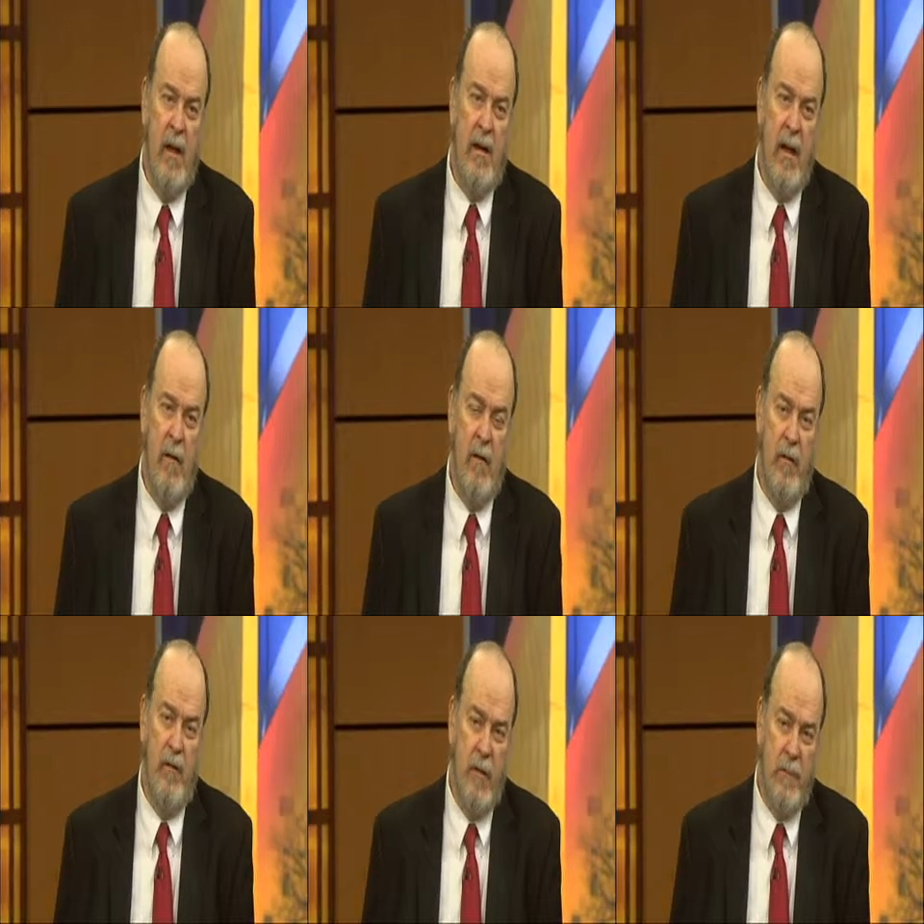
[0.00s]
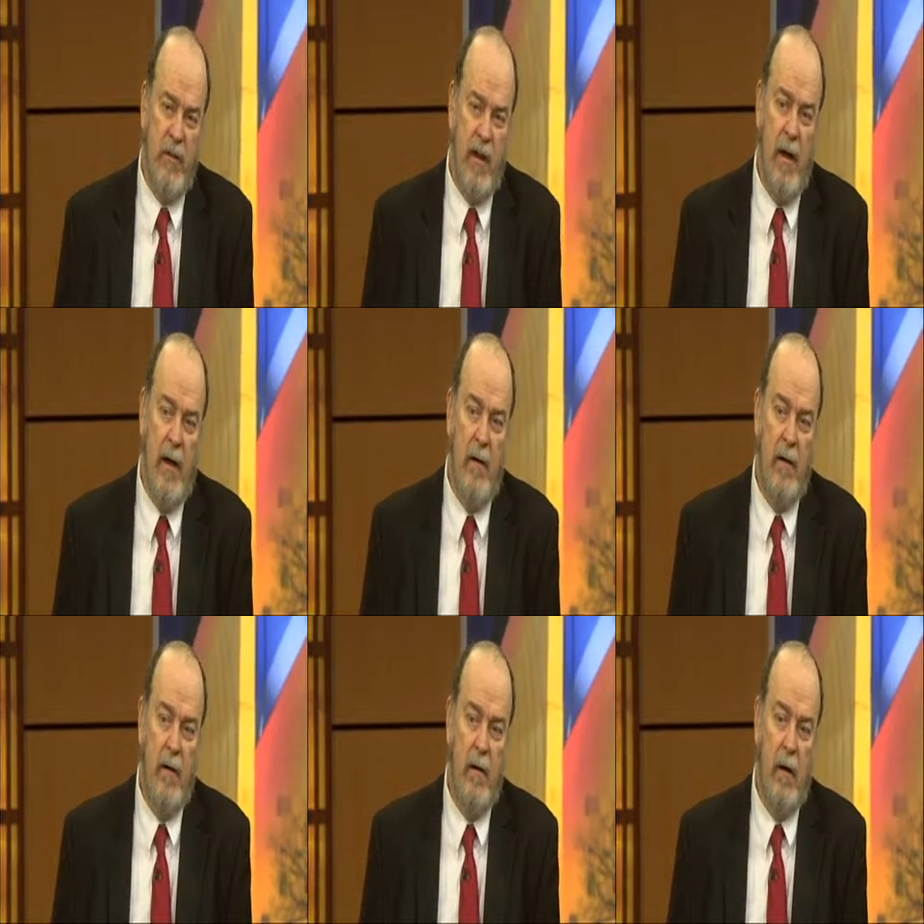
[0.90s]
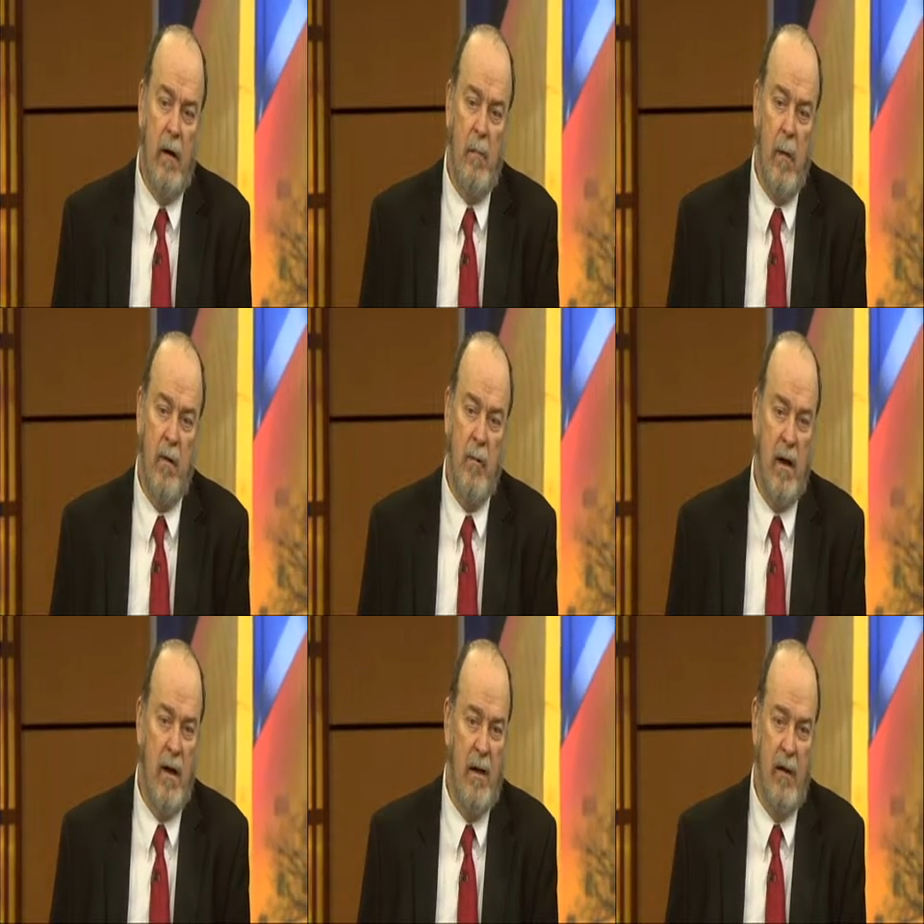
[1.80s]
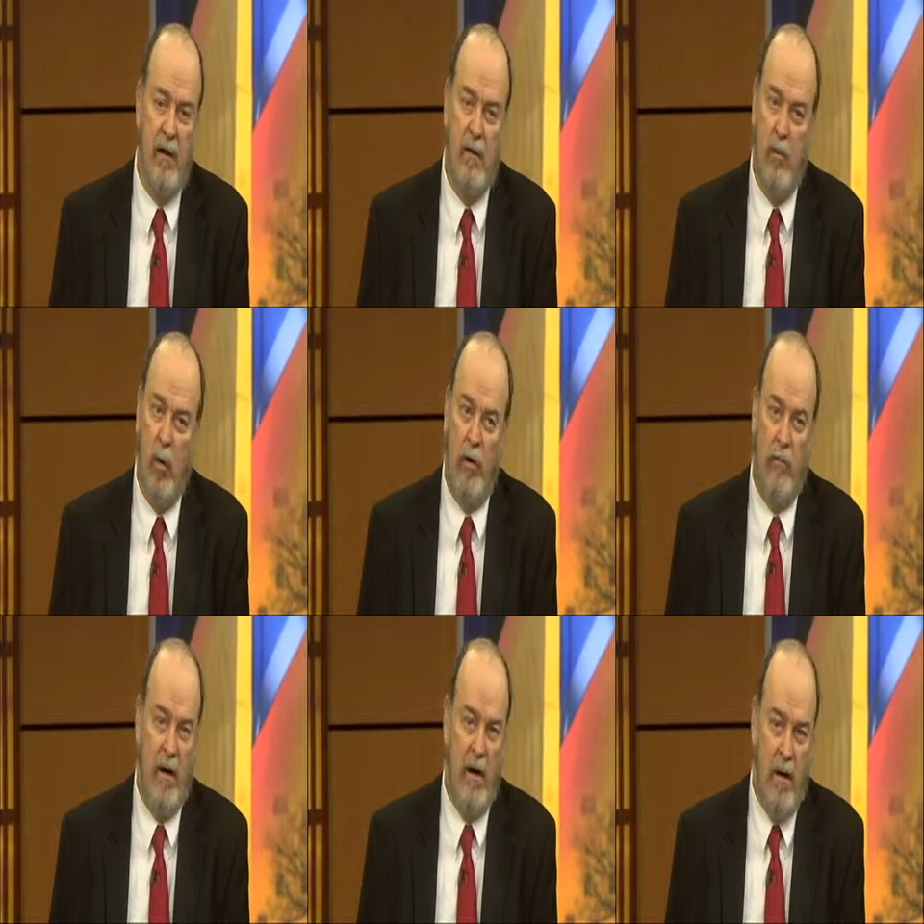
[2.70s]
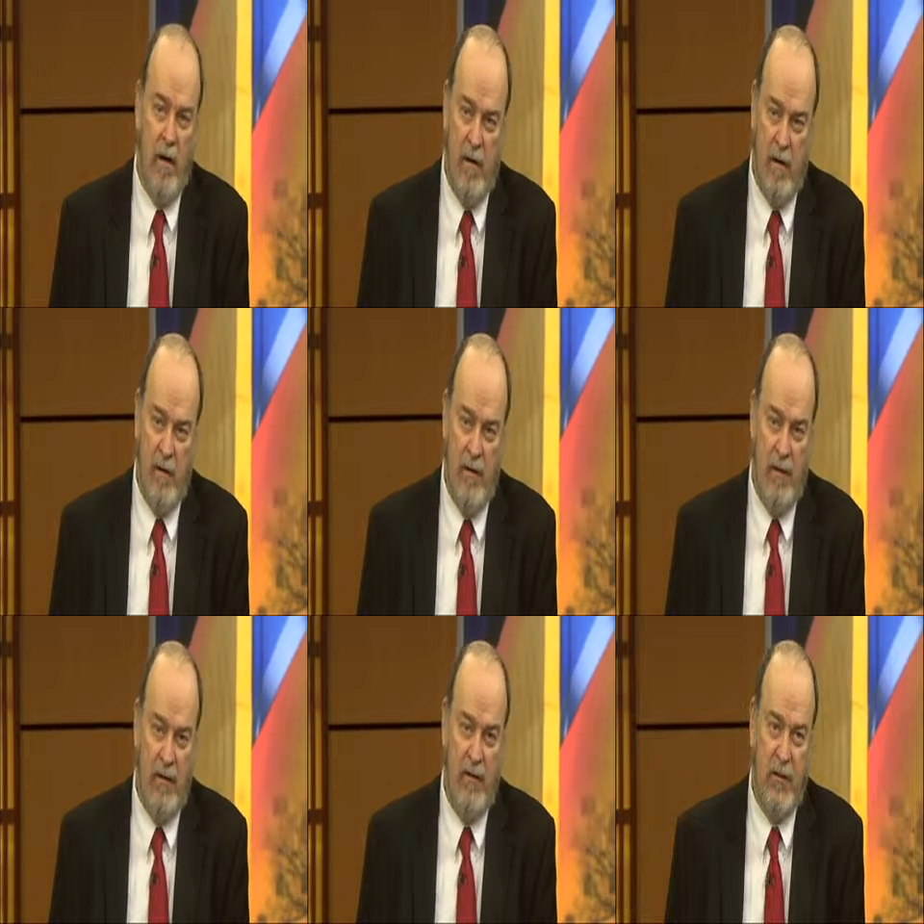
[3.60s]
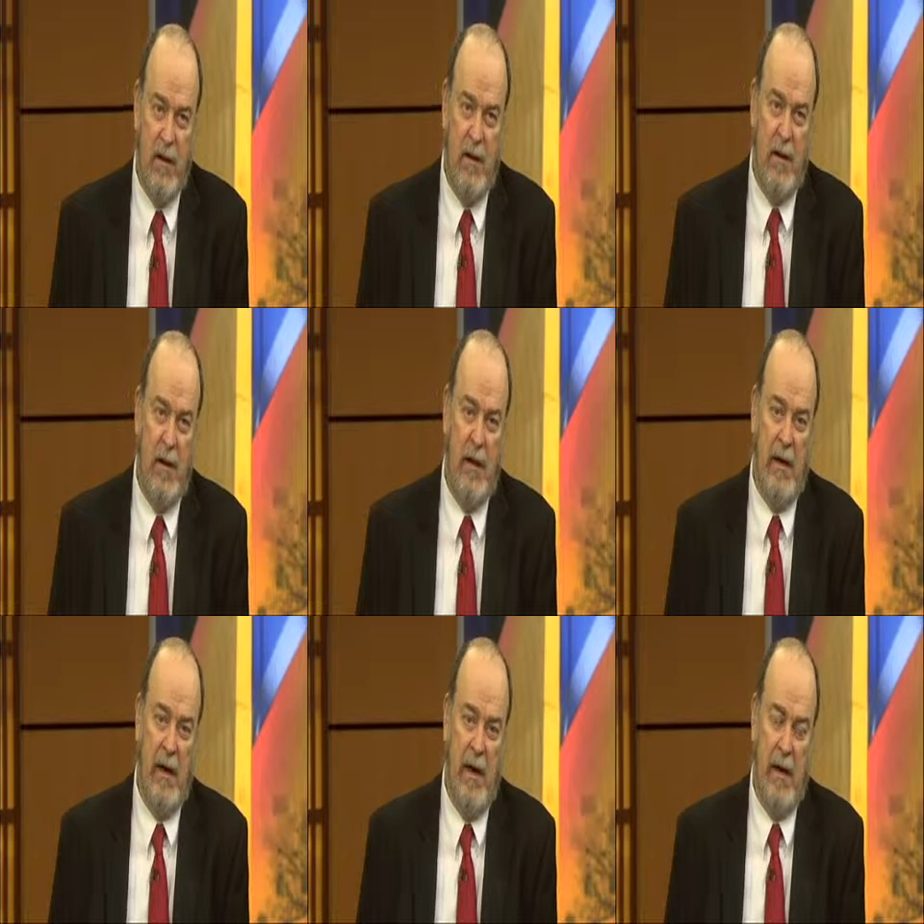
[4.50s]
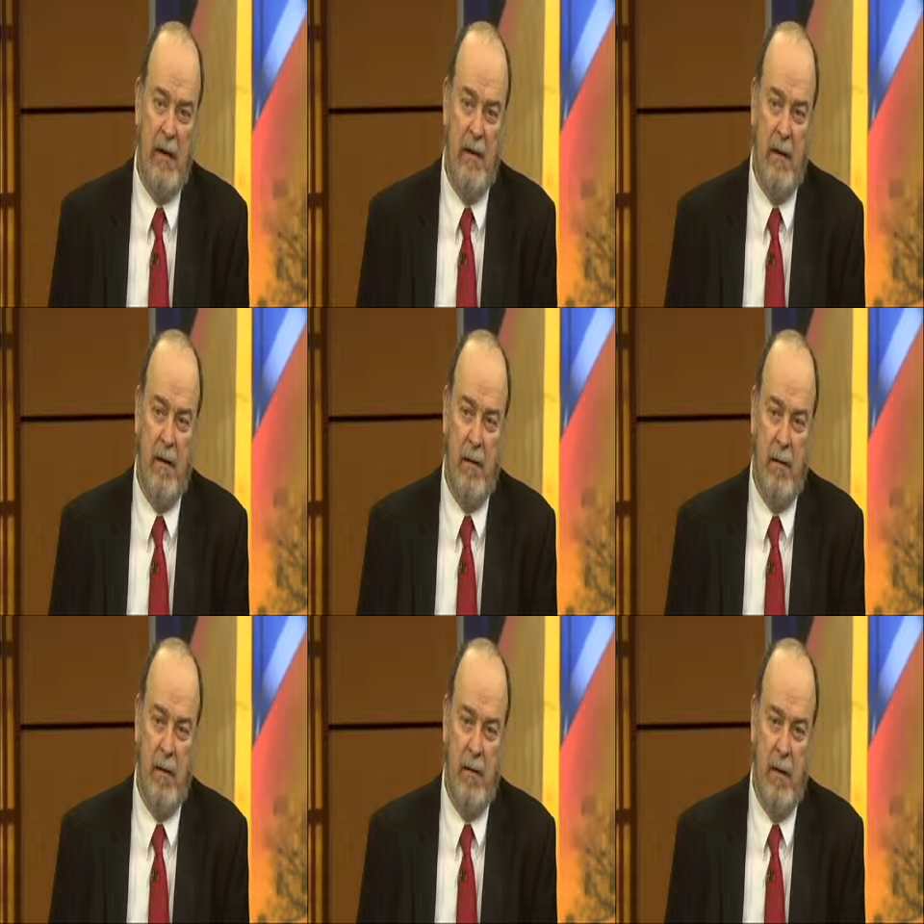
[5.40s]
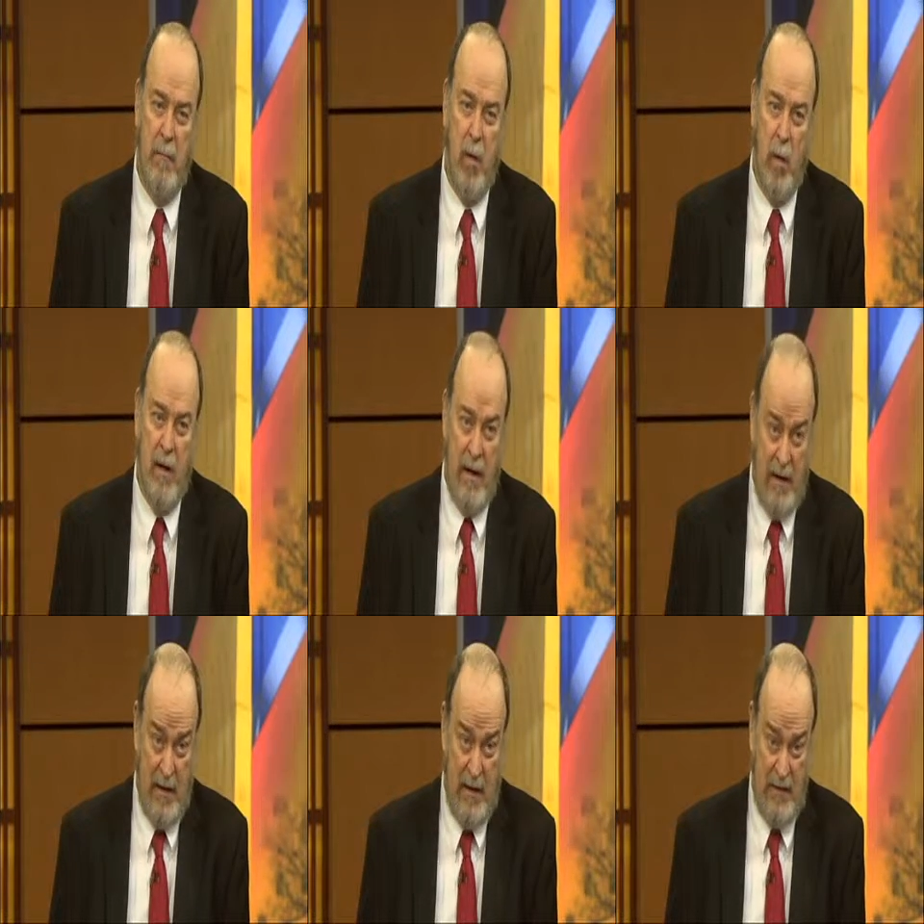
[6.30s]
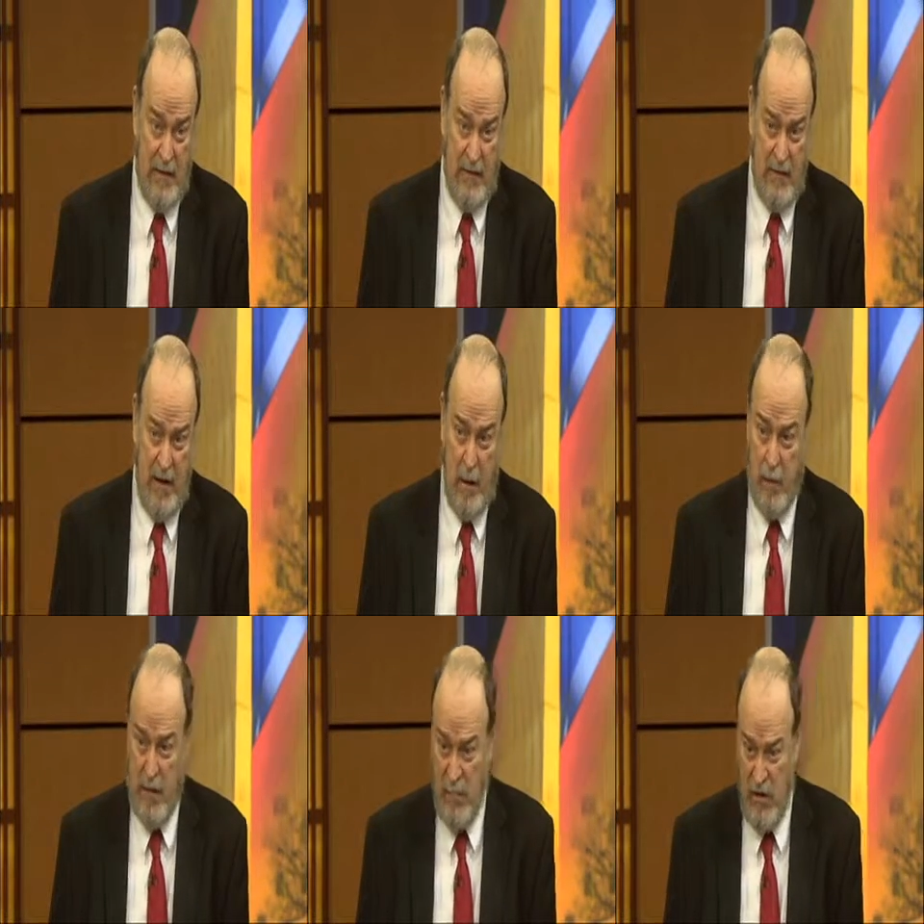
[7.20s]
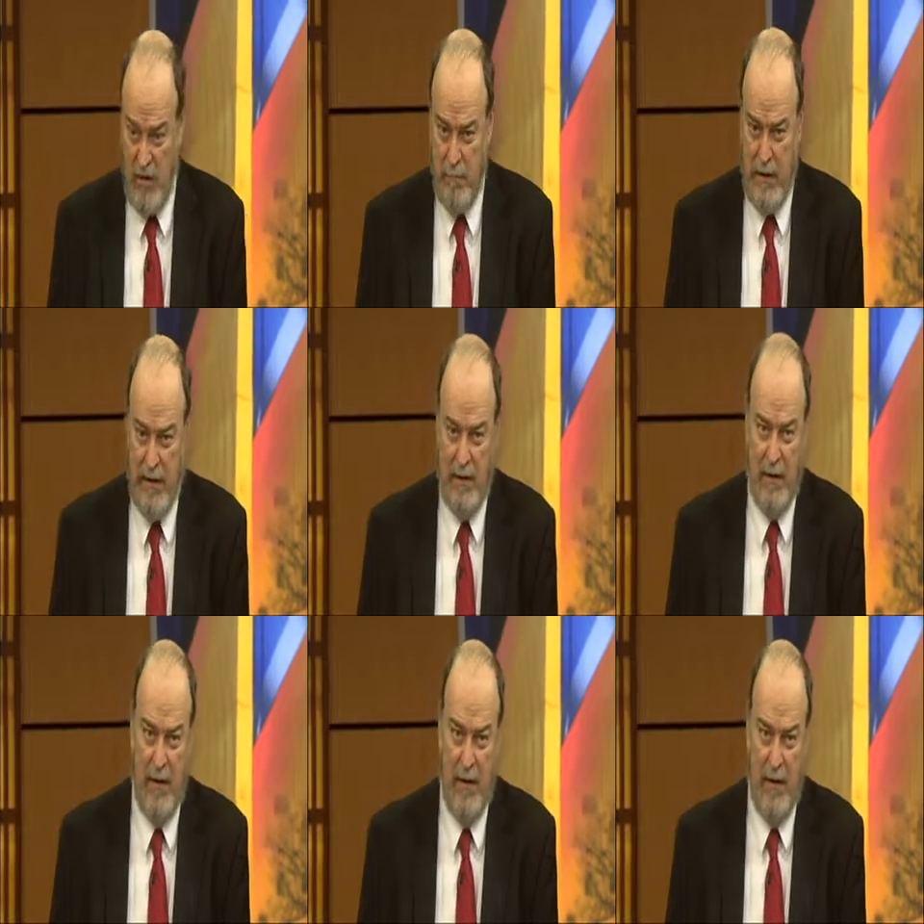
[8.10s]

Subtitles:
Now, on the flip side, McCullough worked really hard on this and had important allies helping him, John Bennett and